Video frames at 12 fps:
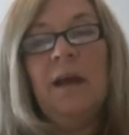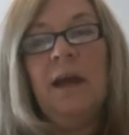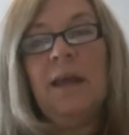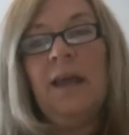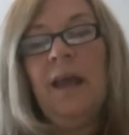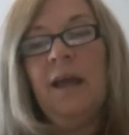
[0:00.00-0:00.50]

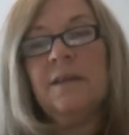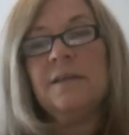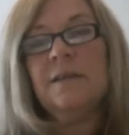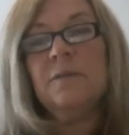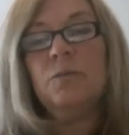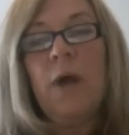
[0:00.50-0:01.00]
I
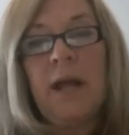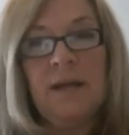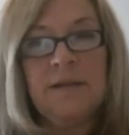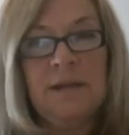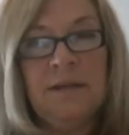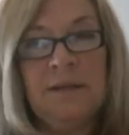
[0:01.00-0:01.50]
can't
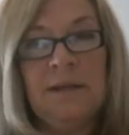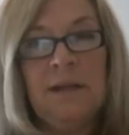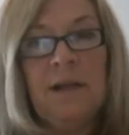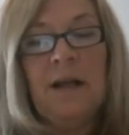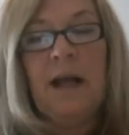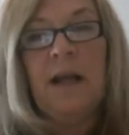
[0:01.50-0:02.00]
write.
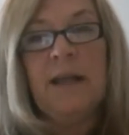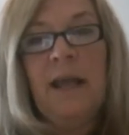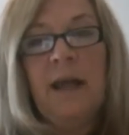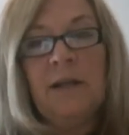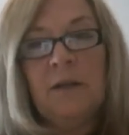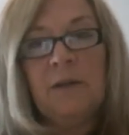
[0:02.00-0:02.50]
I
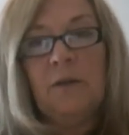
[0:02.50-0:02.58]
can't,